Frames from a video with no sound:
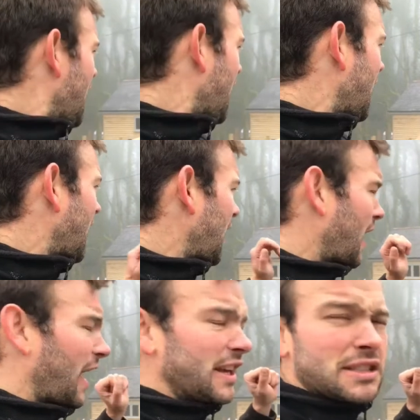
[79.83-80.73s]

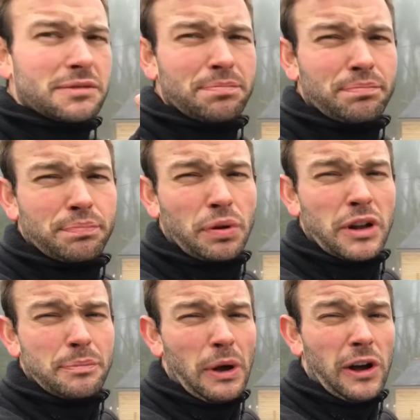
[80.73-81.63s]
It's
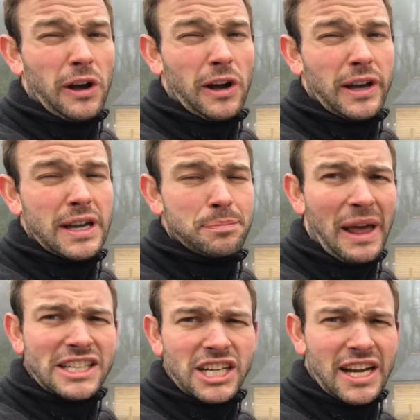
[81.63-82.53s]
product by
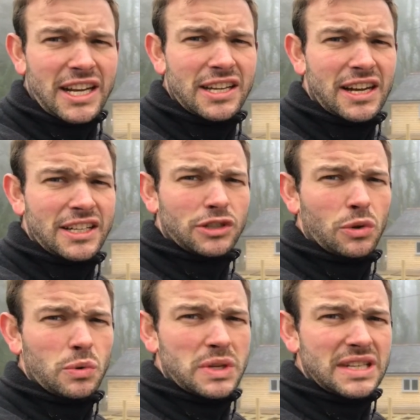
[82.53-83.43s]
Blackjack and it's
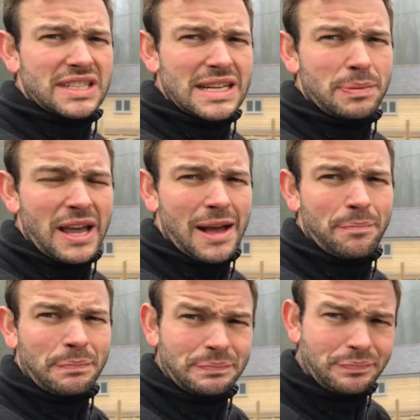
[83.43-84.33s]
called
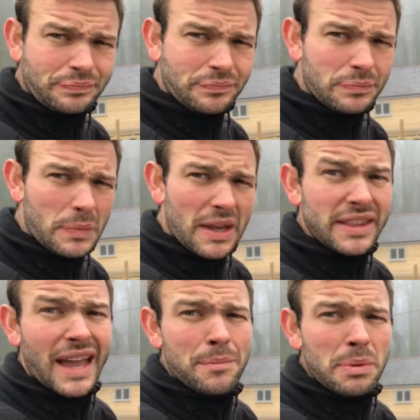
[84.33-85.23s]
DPM,
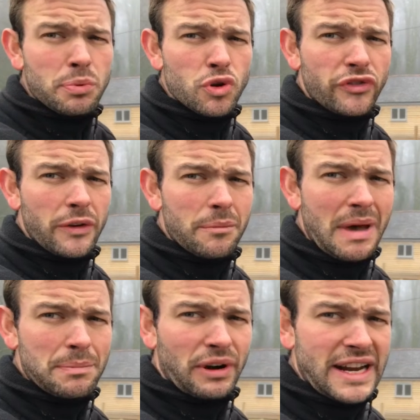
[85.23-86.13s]
damp proof
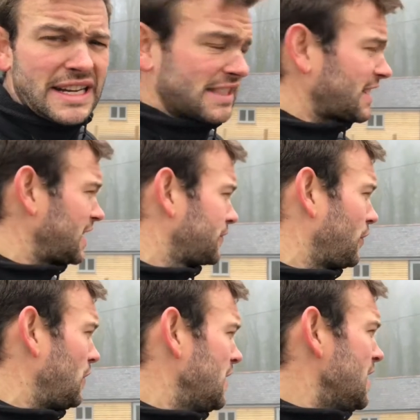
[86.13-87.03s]
membrane it stands
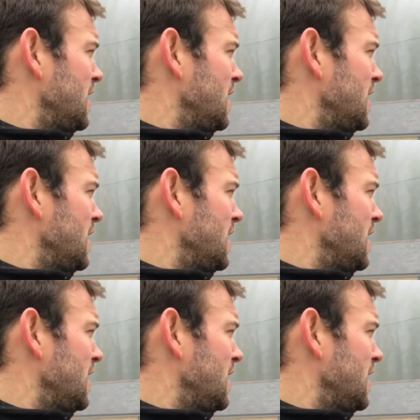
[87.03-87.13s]
for.